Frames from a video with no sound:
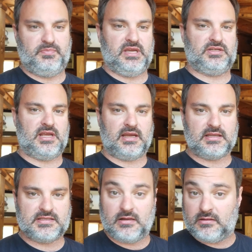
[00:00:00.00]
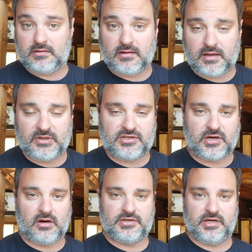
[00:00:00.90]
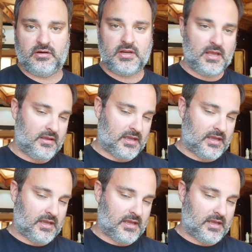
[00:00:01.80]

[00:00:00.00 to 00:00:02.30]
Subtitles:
big shot consultant, I'm in charge here.